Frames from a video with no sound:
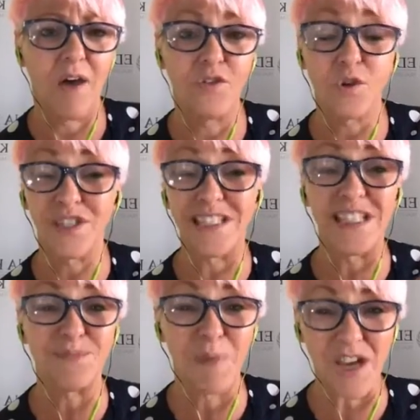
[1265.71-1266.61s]
There's
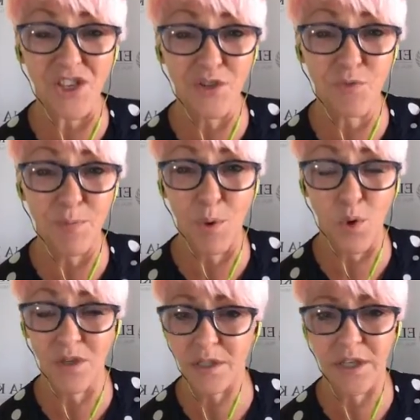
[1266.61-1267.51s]
inspection
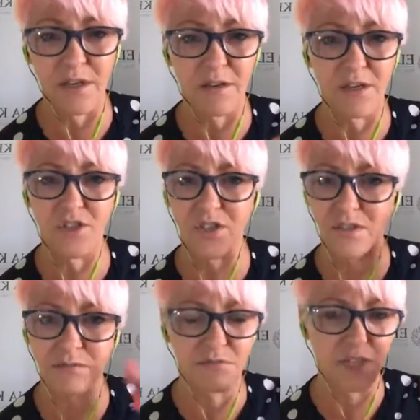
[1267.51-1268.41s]
reports that you can just,
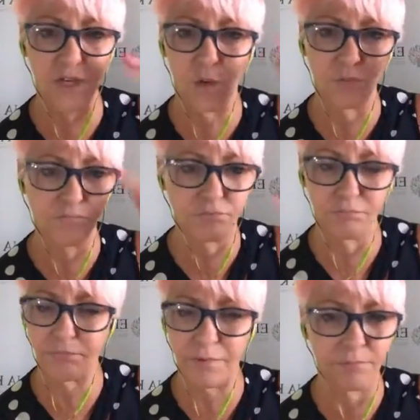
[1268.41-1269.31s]

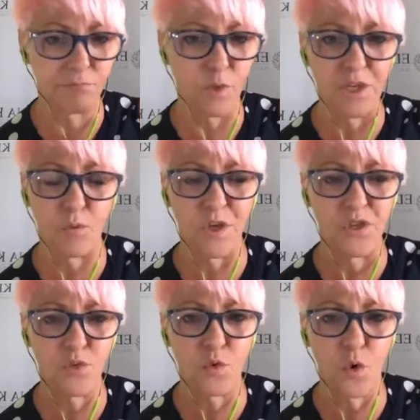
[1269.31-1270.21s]
we
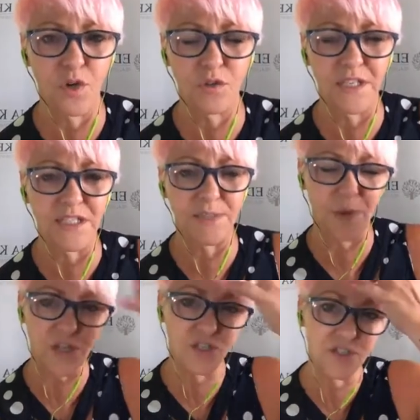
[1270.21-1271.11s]
do quarterly
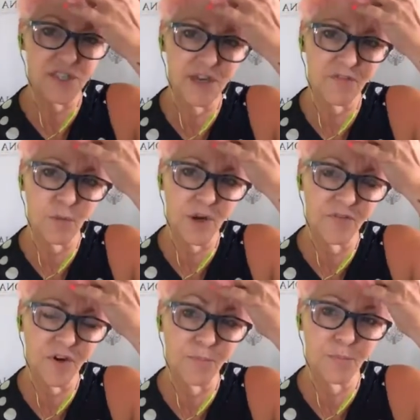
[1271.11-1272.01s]
inspections on every one of
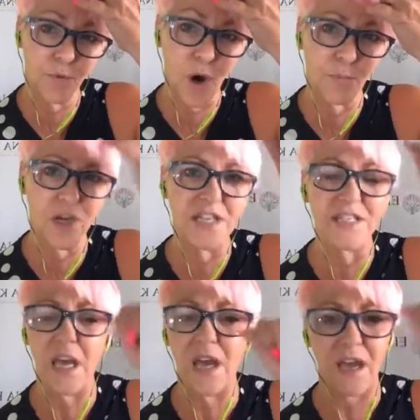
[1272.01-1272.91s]
our properties,
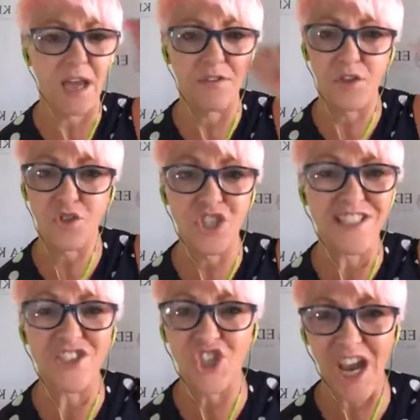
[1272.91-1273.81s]
and there's
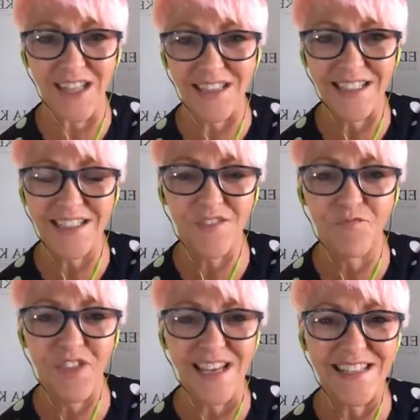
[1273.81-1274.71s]
just checklists of
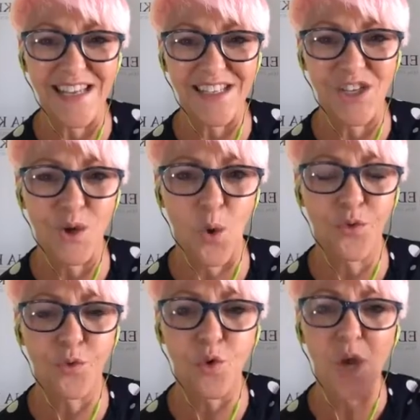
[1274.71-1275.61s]
things that you go
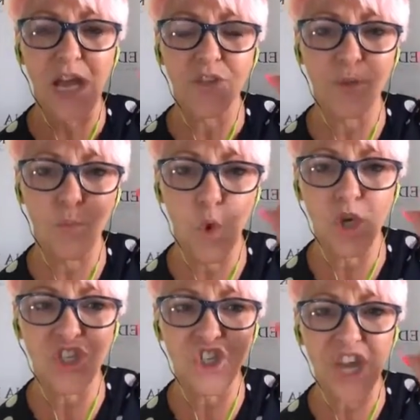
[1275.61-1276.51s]
through. The
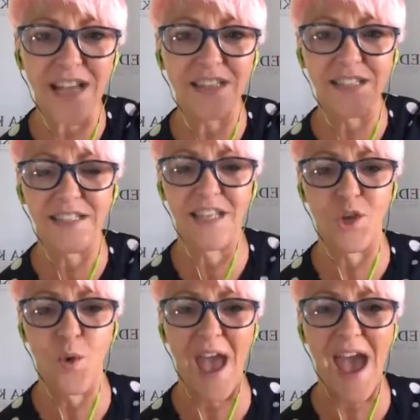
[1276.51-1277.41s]
more checklists that
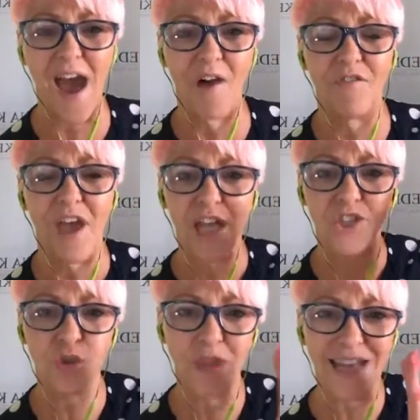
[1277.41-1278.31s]
you have
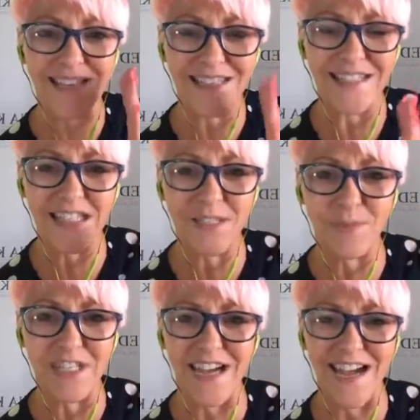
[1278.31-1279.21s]
so that it's
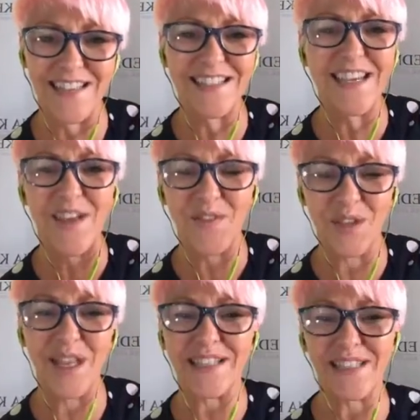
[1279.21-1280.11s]
systematized, the
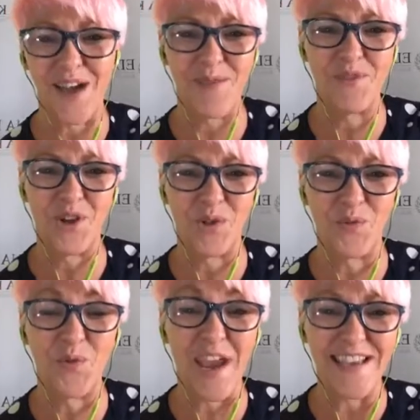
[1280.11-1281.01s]
less time you'll
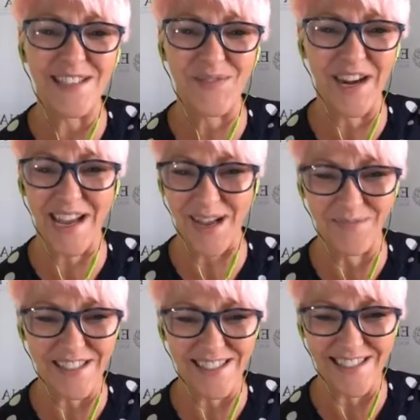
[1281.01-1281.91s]
waste when it
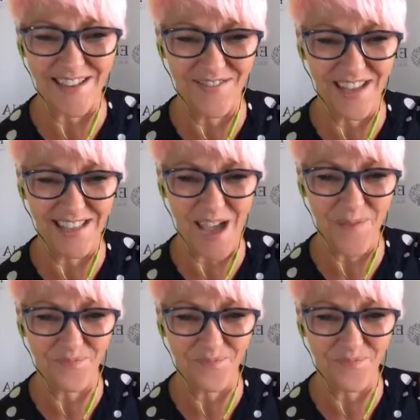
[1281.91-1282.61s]
comes to stuff like that.